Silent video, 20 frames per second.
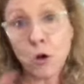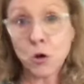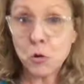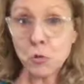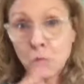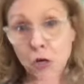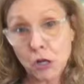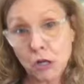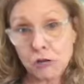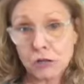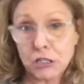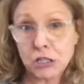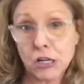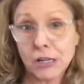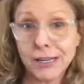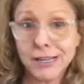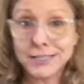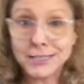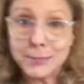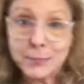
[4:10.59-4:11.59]
oh no, the dog
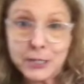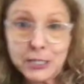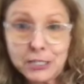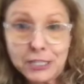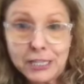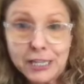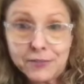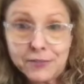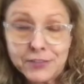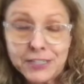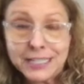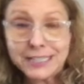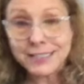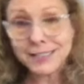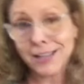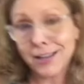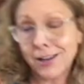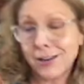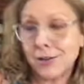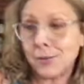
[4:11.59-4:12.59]
has to be on the left-hand
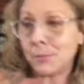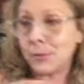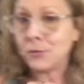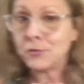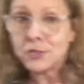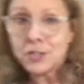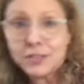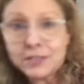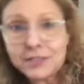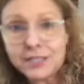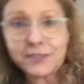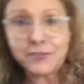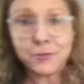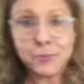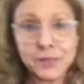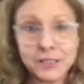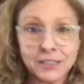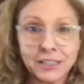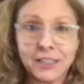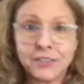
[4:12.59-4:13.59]
side, or both dogs have to
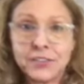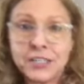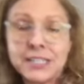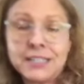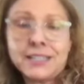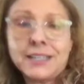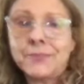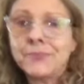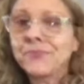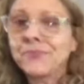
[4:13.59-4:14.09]
be on the left-hand side.